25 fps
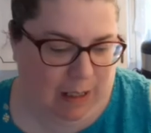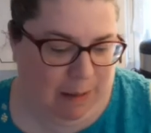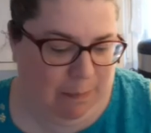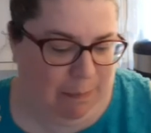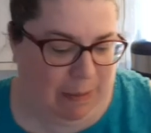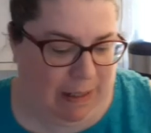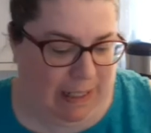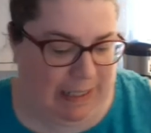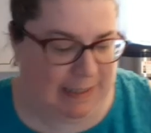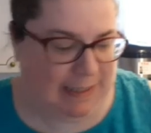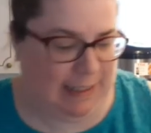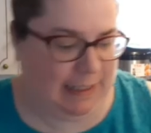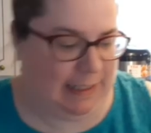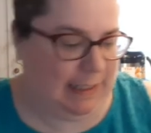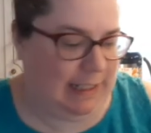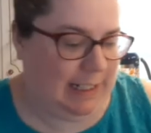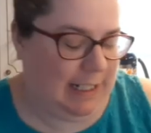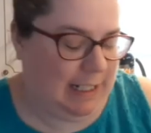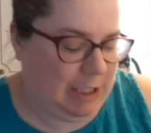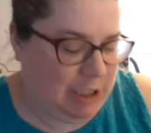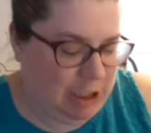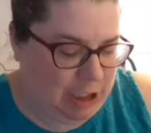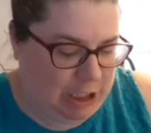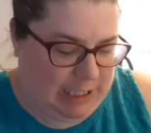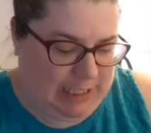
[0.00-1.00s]
but
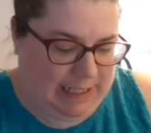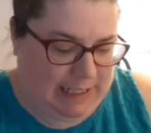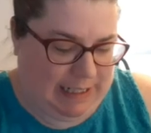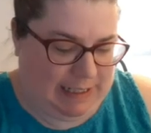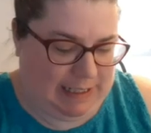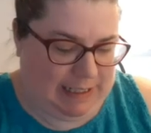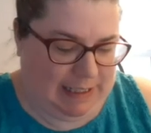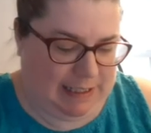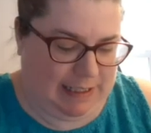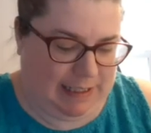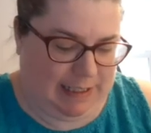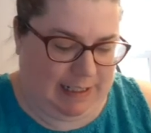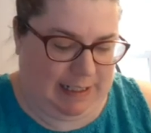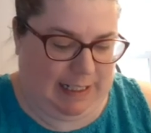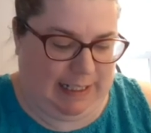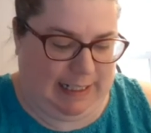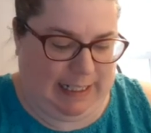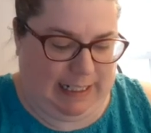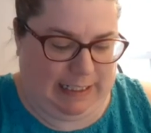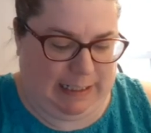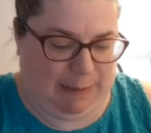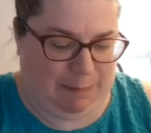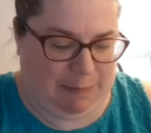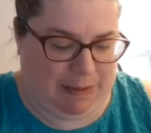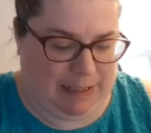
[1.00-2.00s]
delicious. I
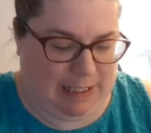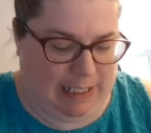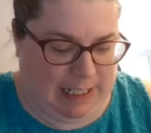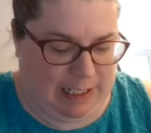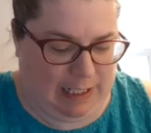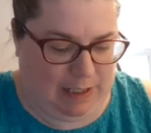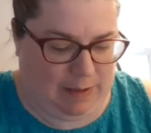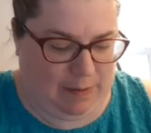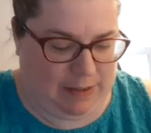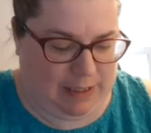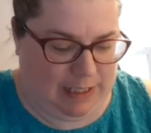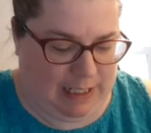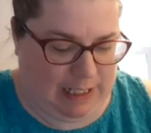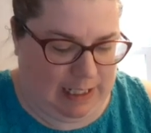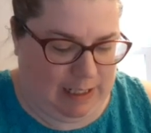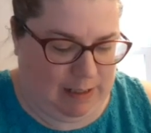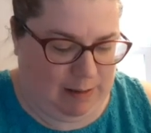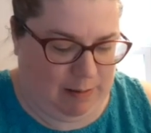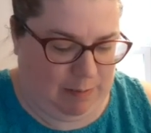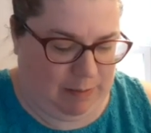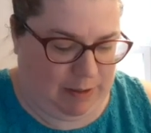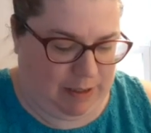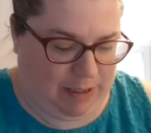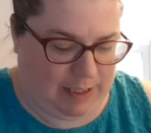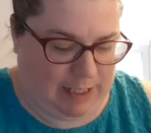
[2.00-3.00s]
got the potatoes
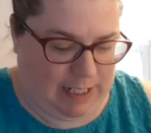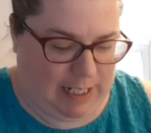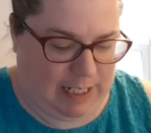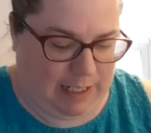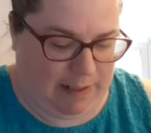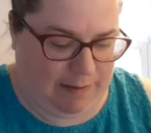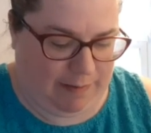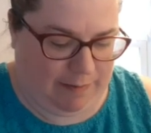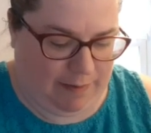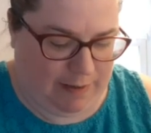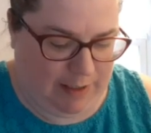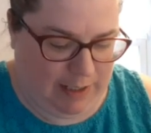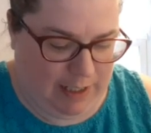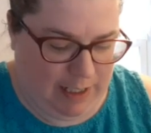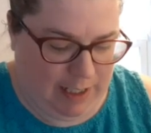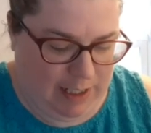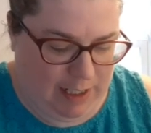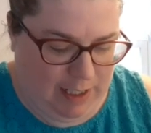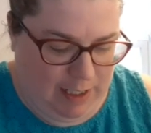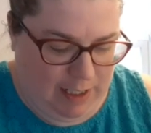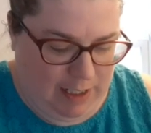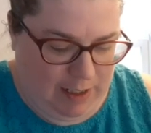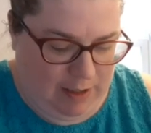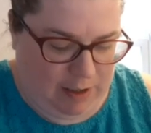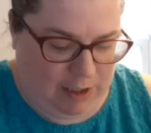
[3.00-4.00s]
out. I'm just kind of
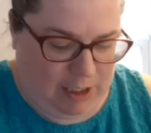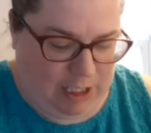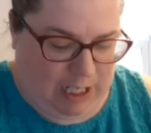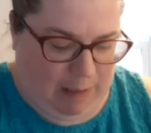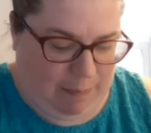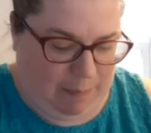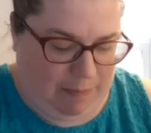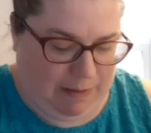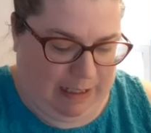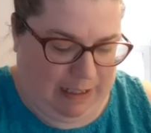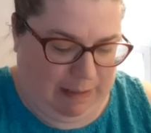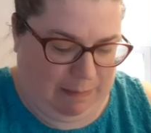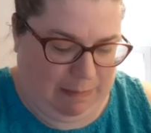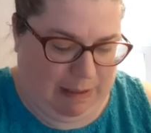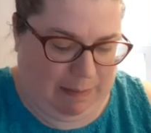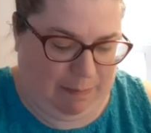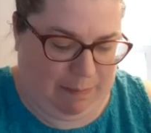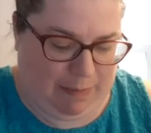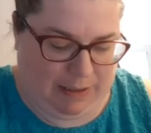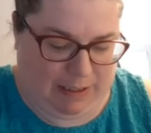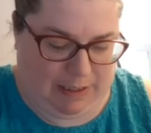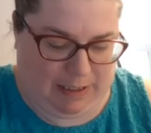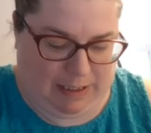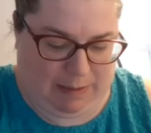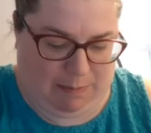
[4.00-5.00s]
chopping them up
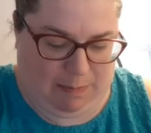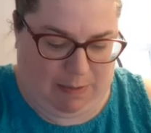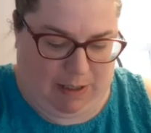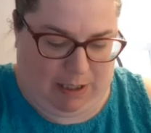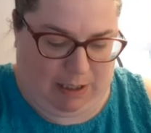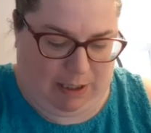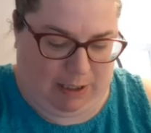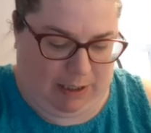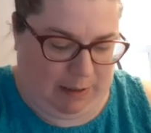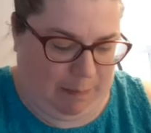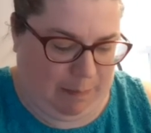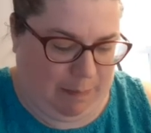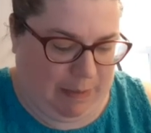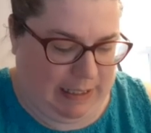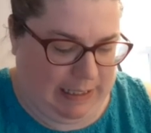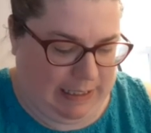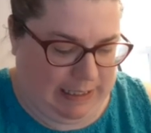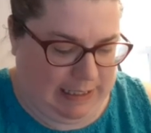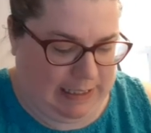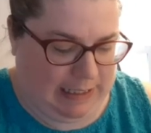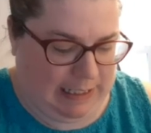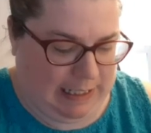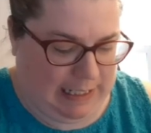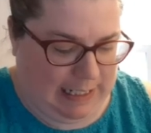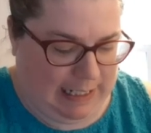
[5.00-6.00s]
into smaller
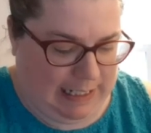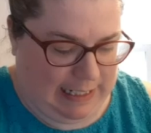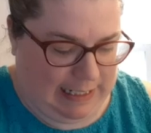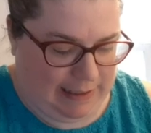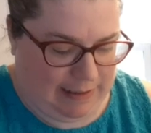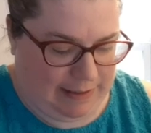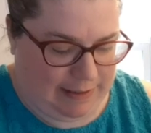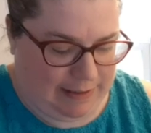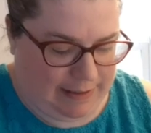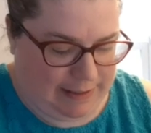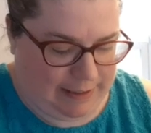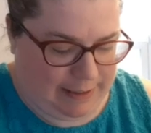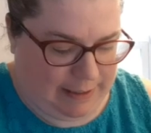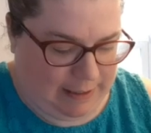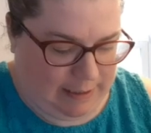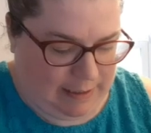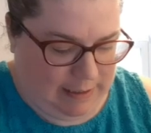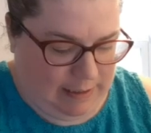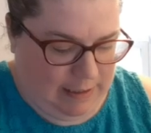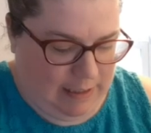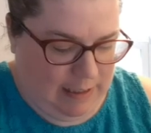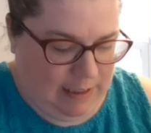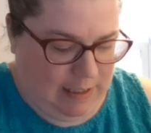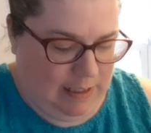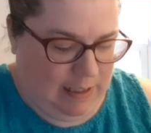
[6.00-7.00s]
bite-size
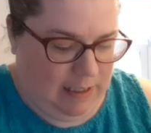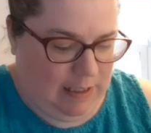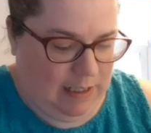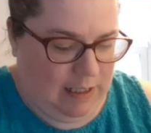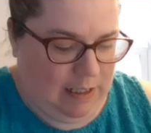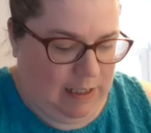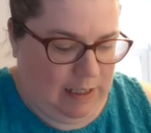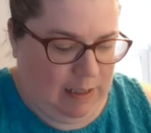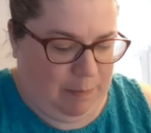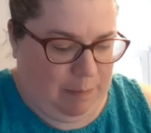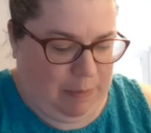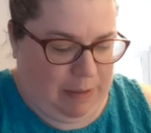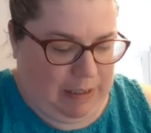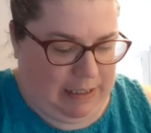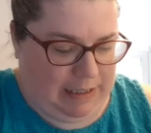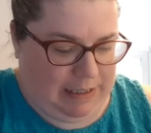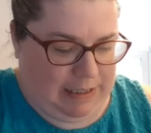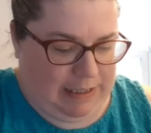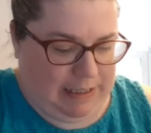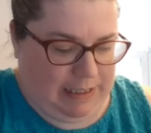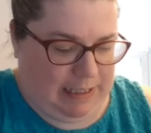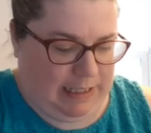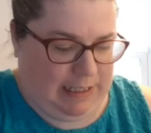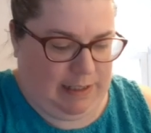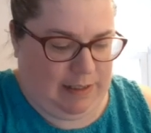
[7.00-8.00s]

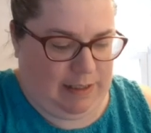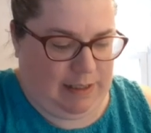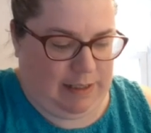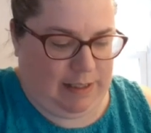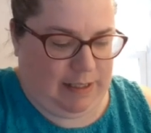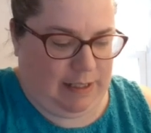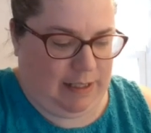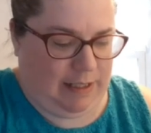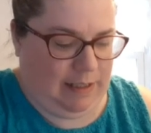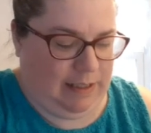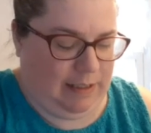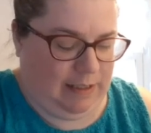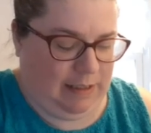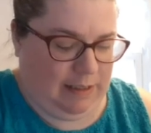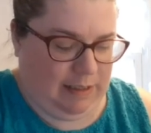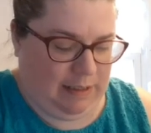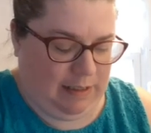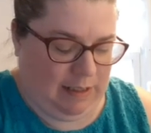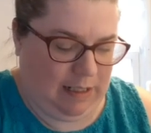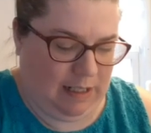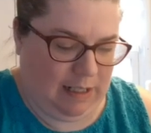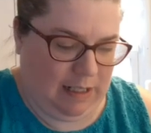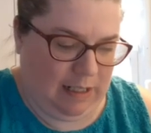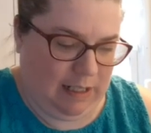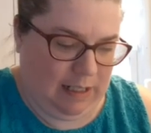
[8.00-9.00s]
pieces.
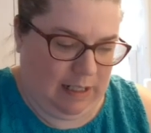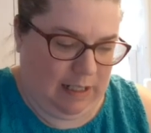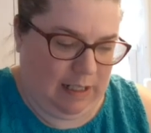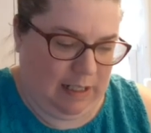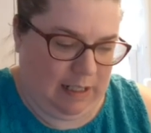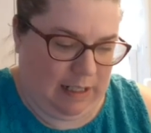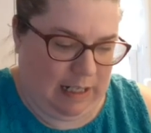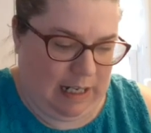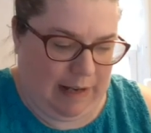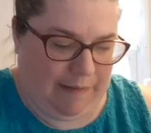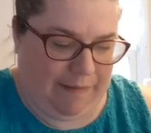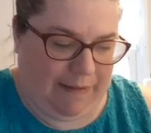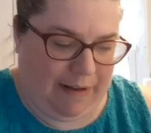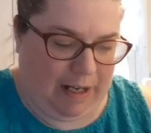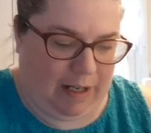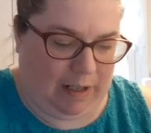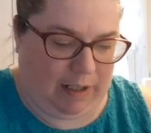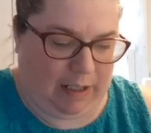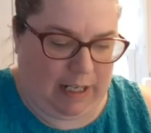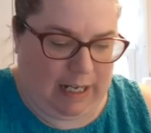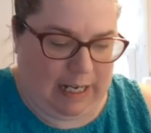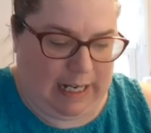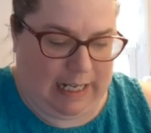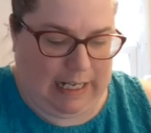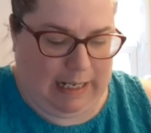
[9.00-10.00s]
And then I'll
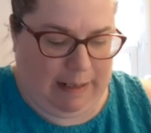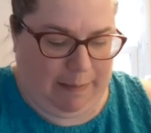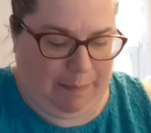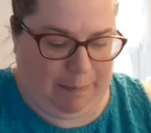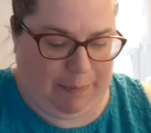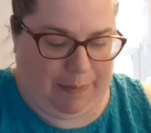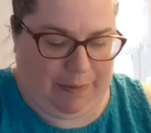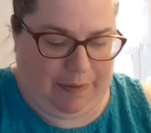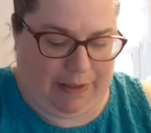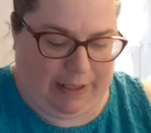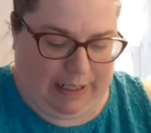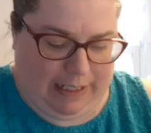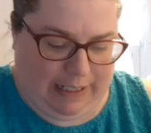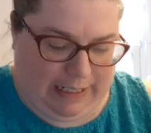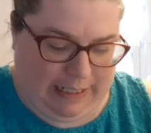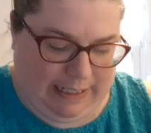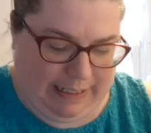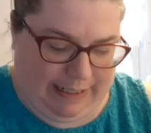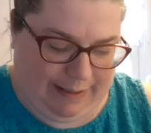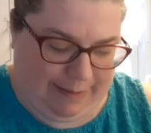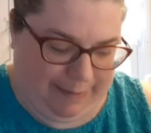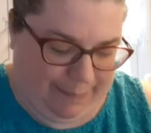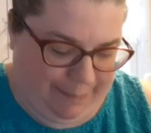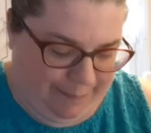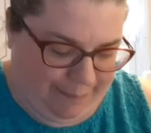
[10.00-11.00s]
cut up
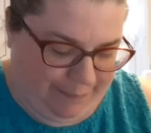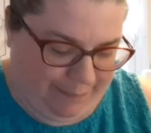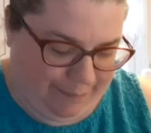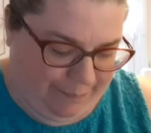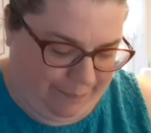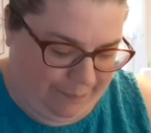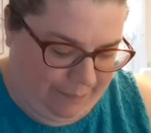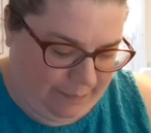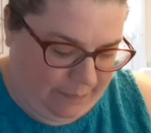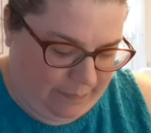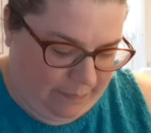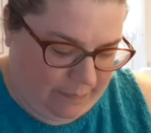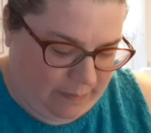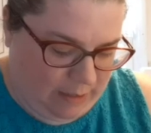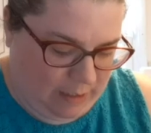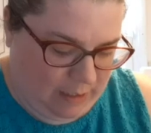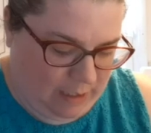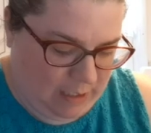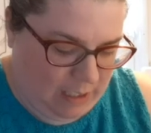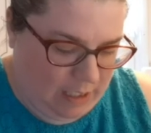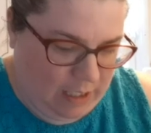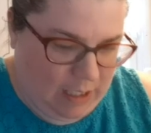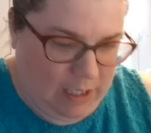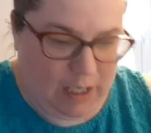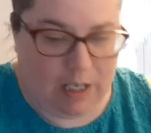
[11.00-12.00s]
the
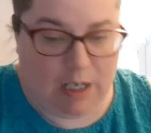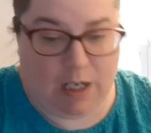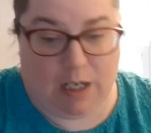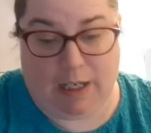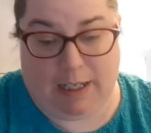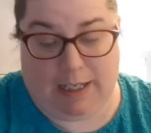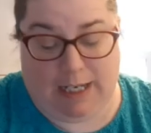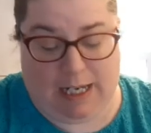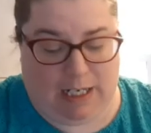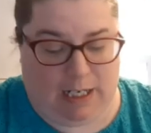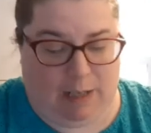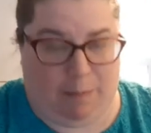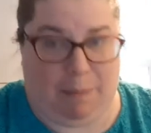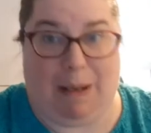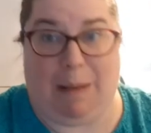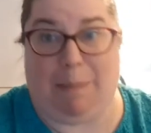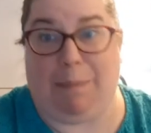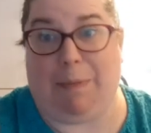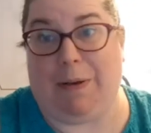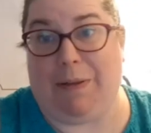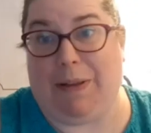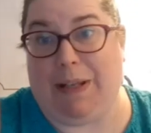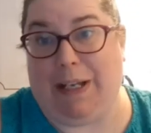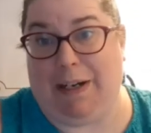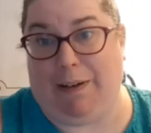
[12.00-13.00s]
yellow
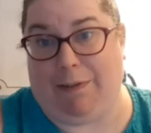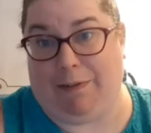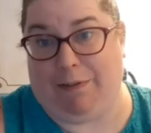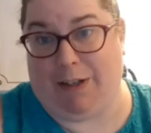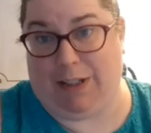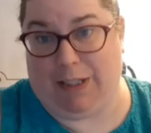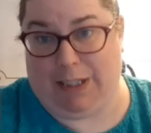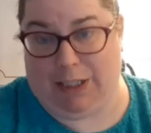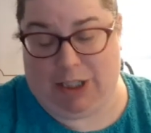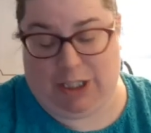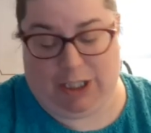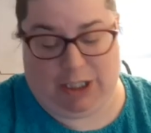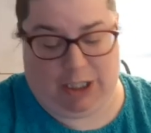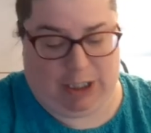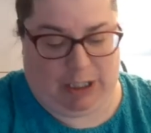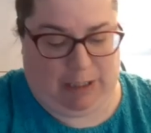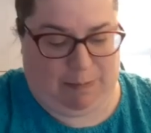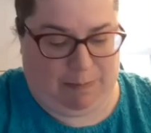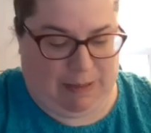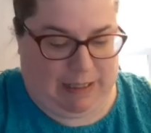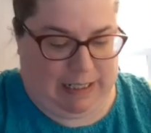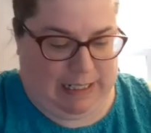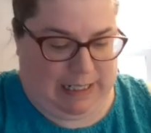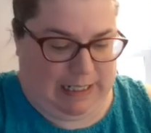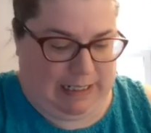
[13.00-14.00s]
pepper there for the shish
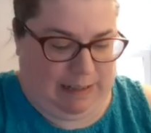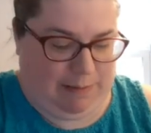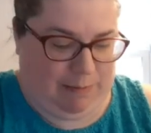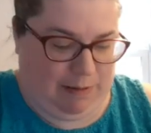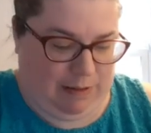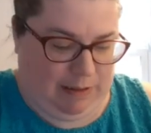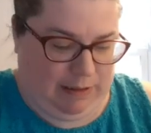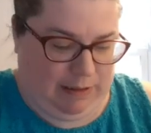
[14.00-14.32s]
kebab.